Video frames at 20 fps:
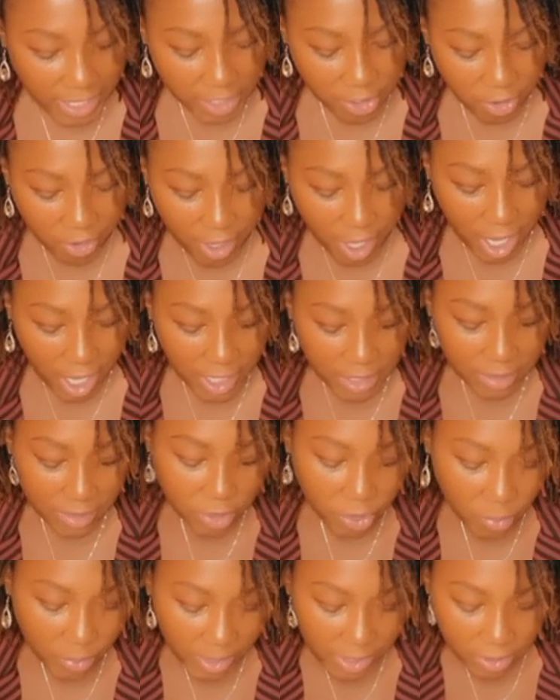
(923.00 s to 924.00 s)
you're not
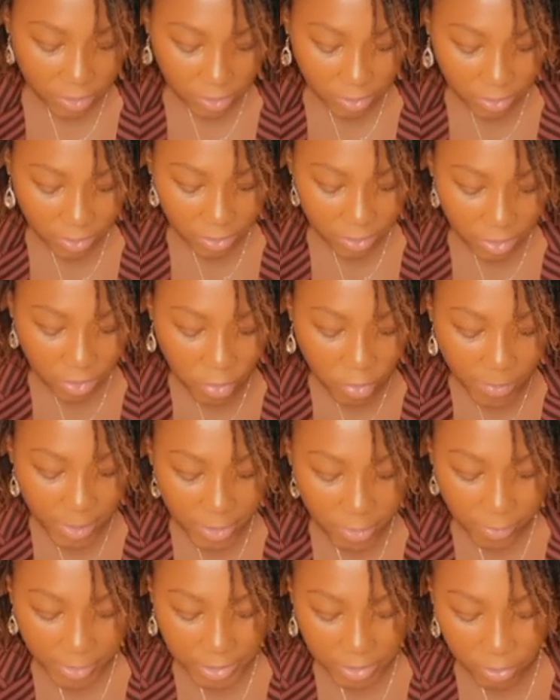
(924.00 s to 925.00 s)
doing too many
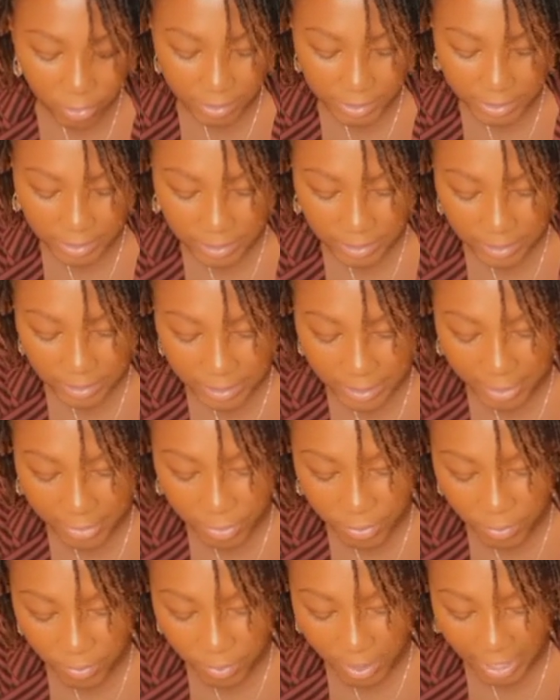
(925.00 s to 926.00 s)
resources and
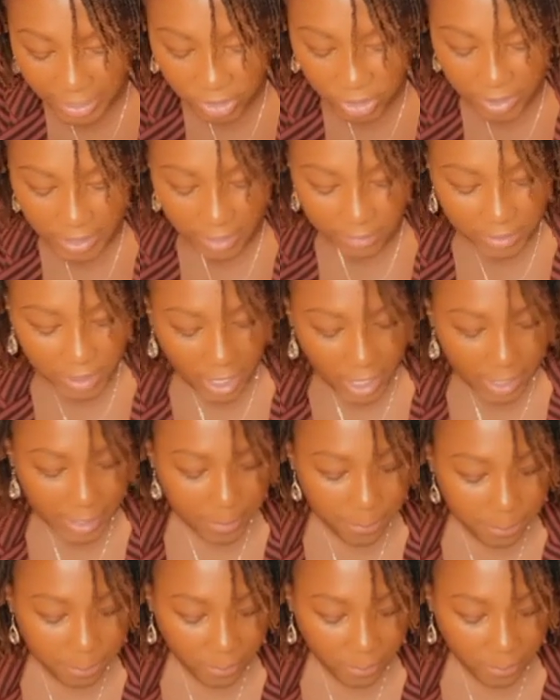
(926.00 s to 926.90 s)
you actually have time.